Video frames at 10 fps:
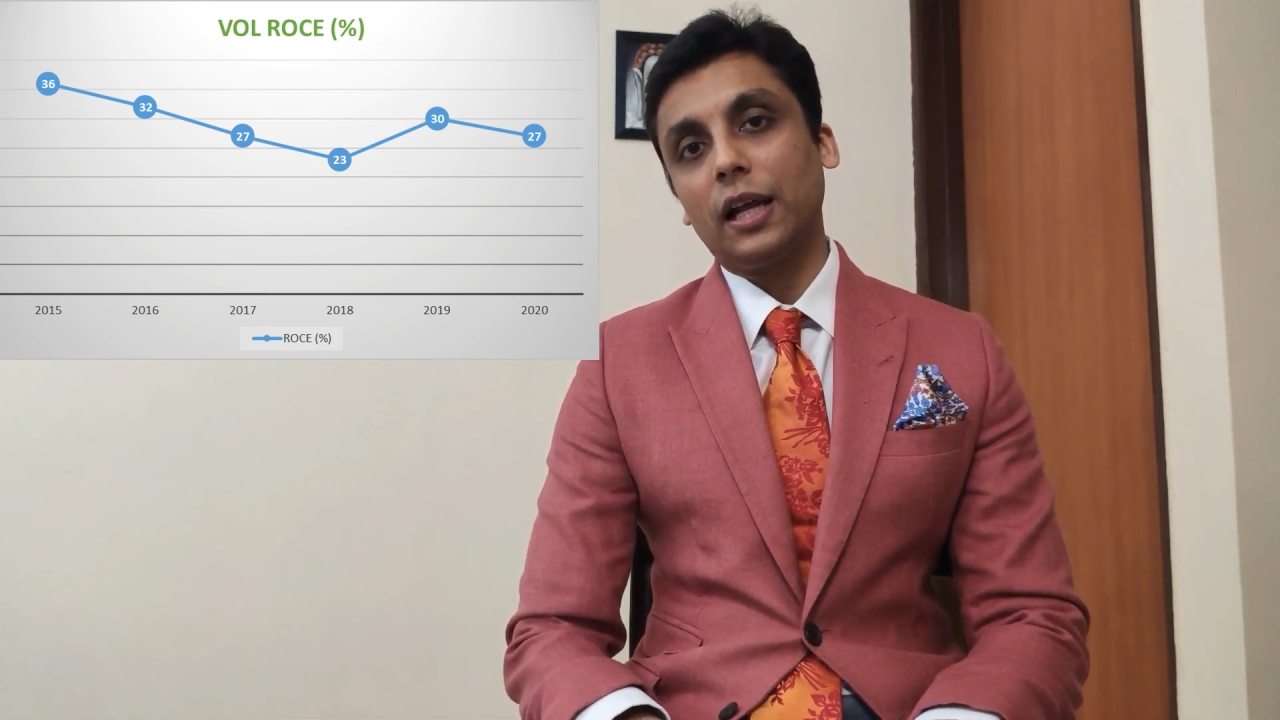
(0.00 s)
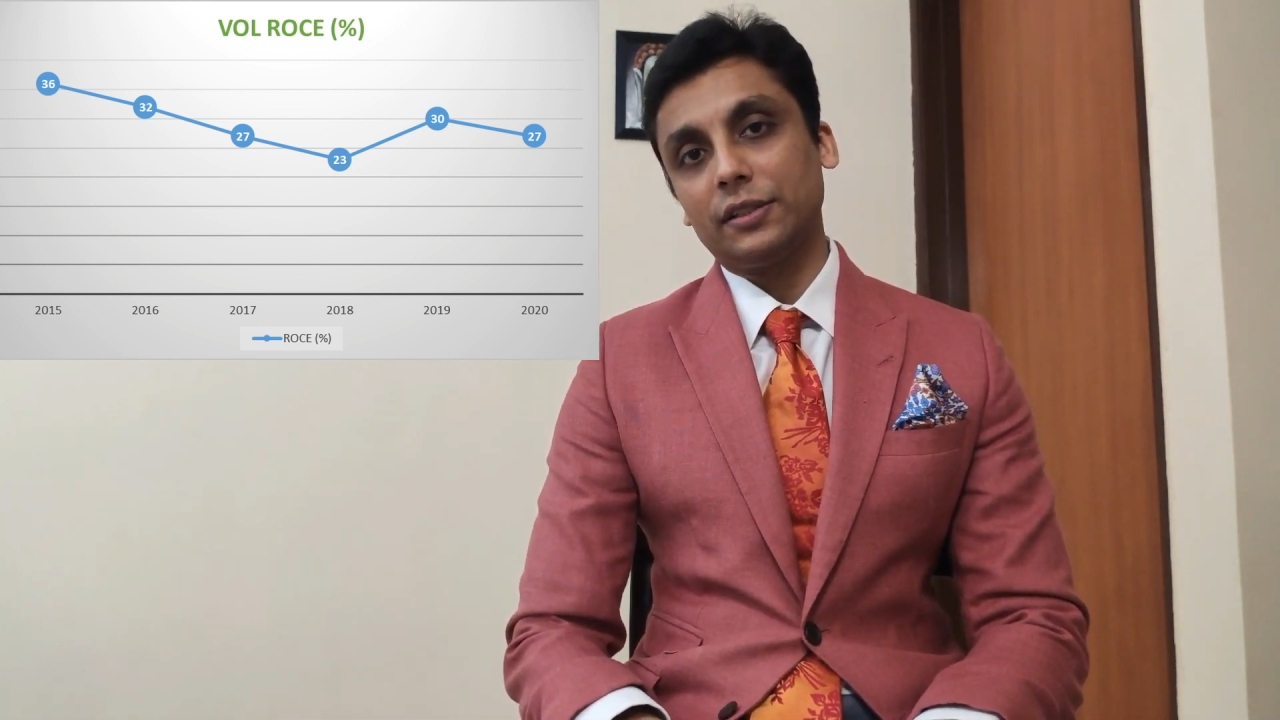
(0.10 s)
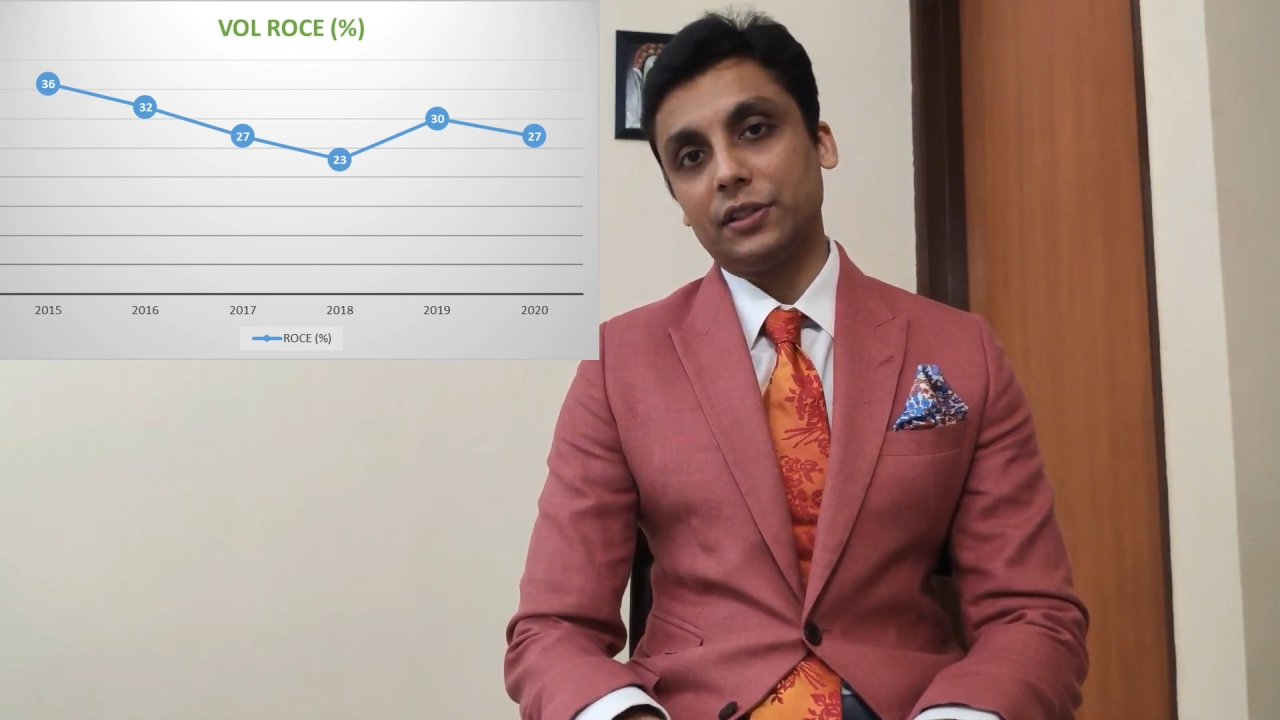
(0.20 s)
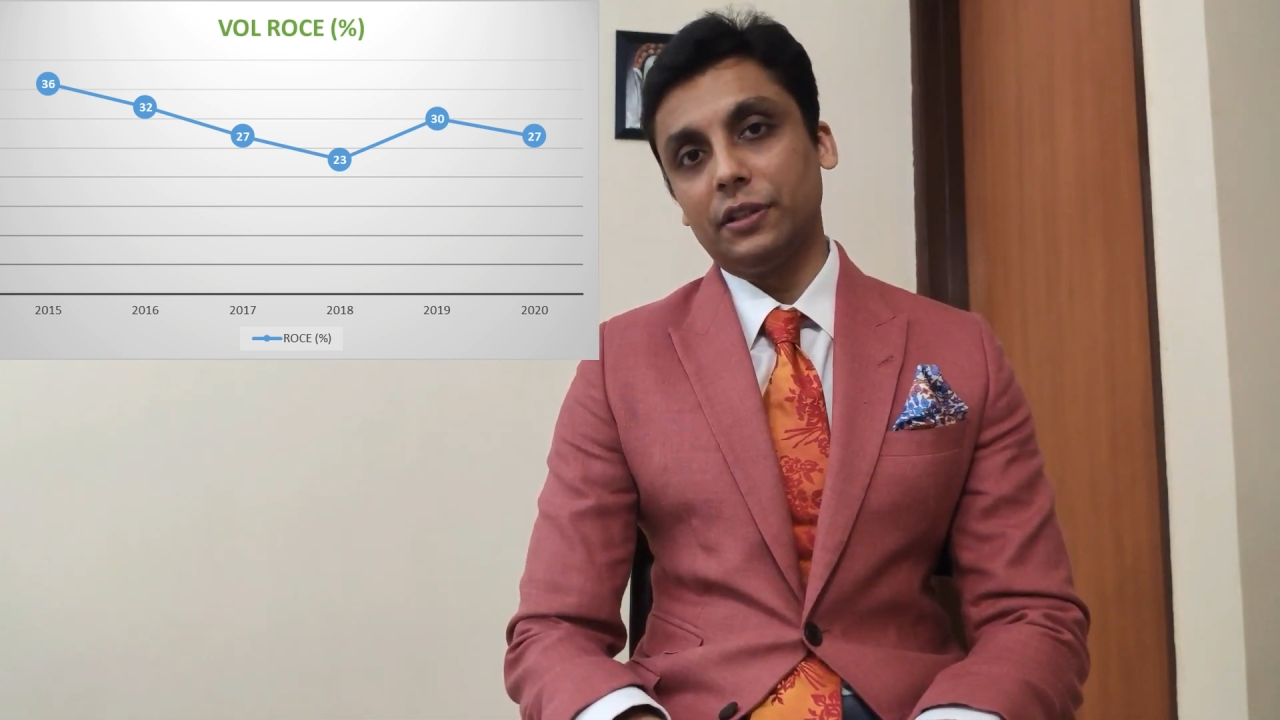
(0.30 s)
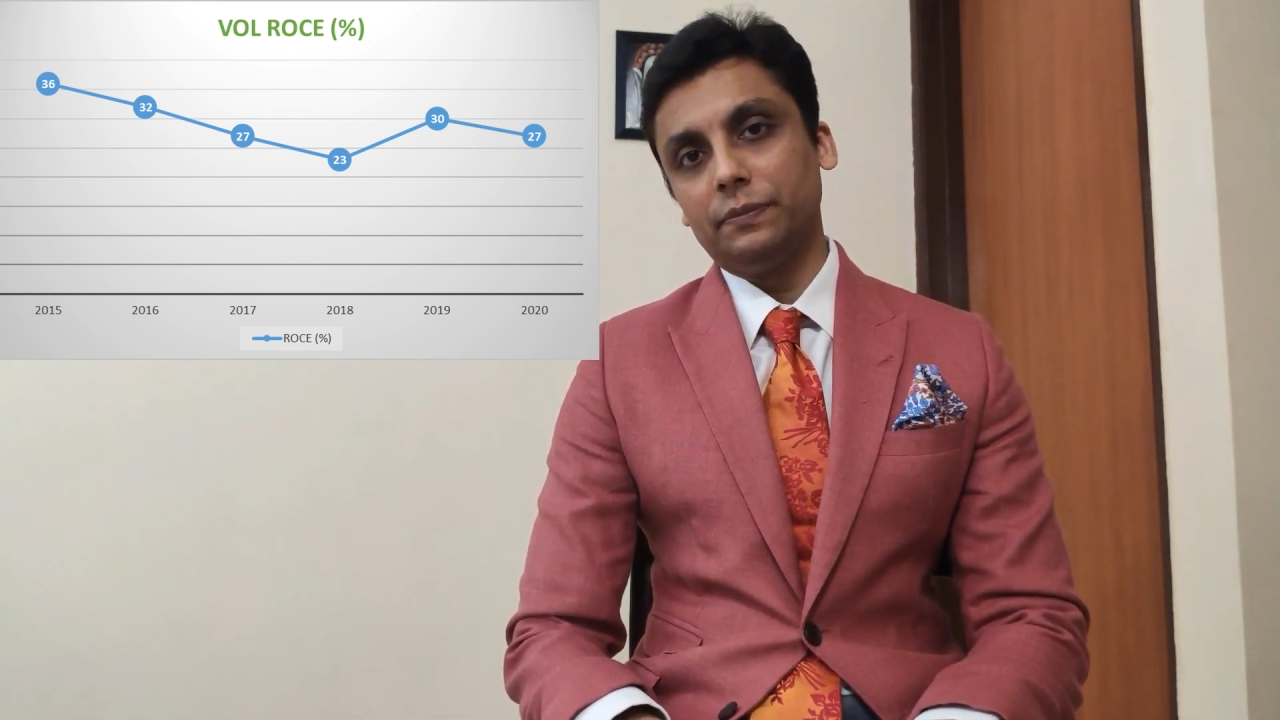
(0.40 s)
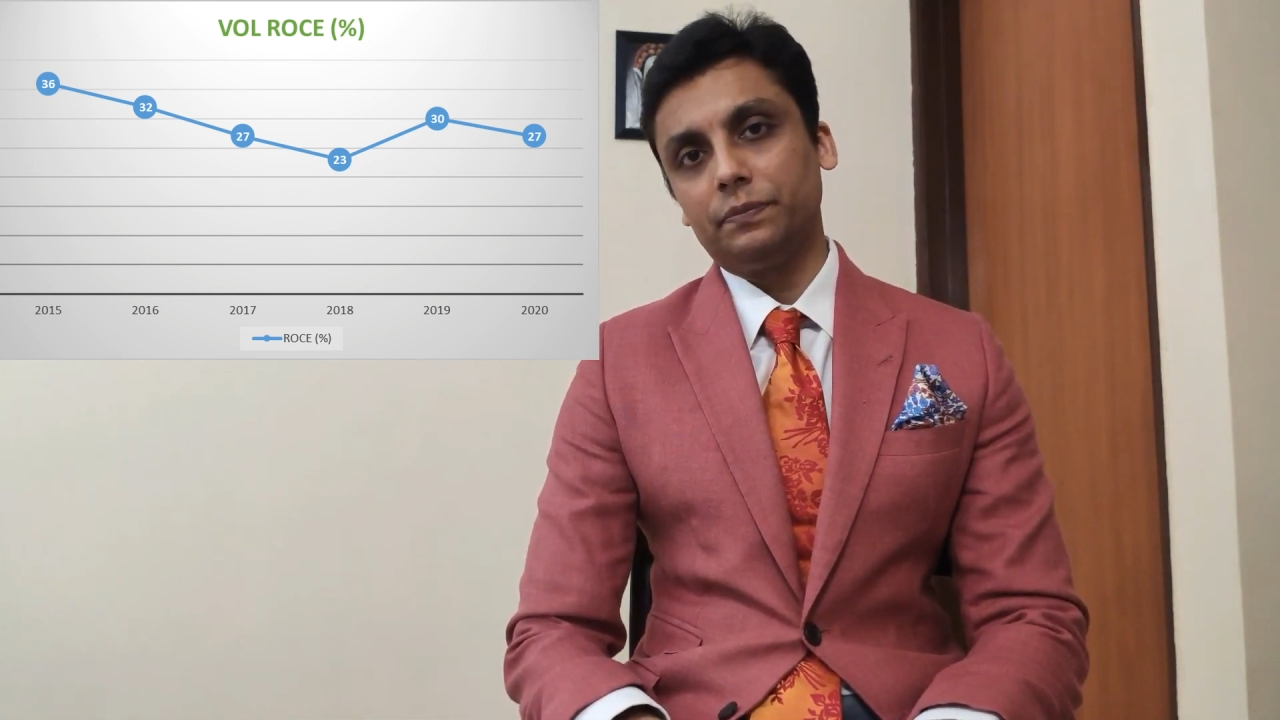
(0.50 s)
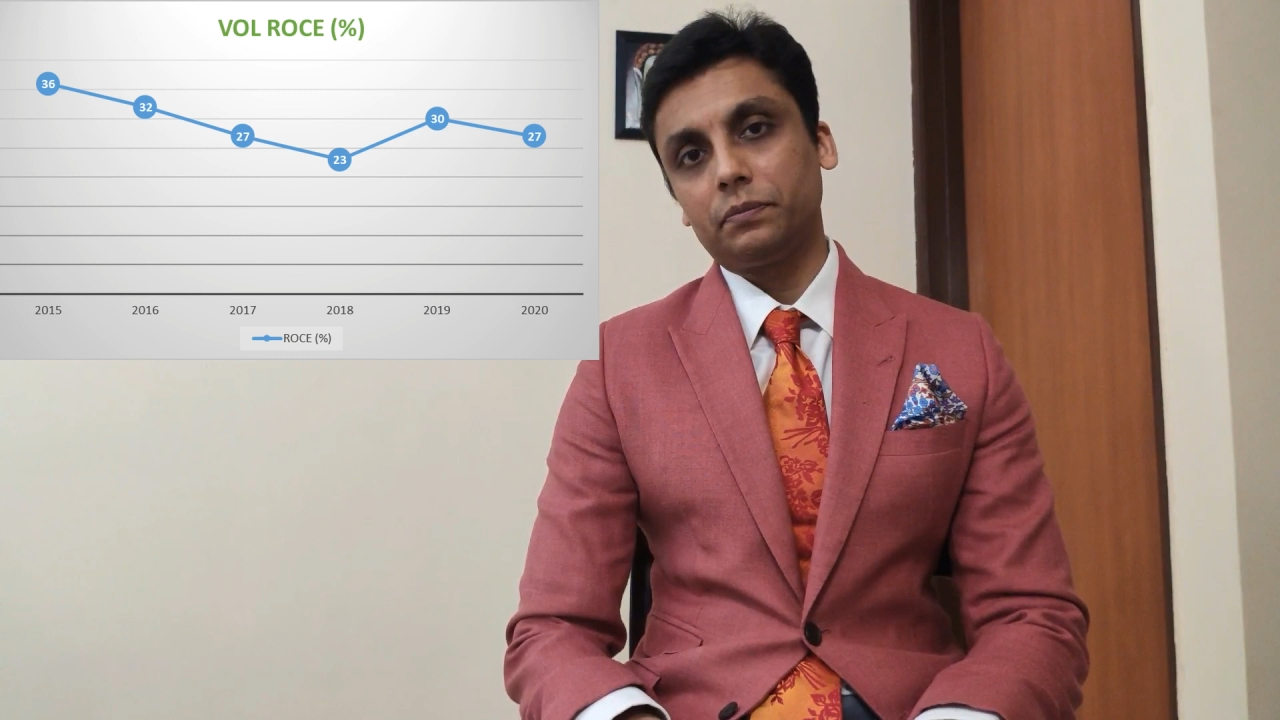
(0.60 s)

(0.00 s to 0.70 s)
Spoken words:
last year.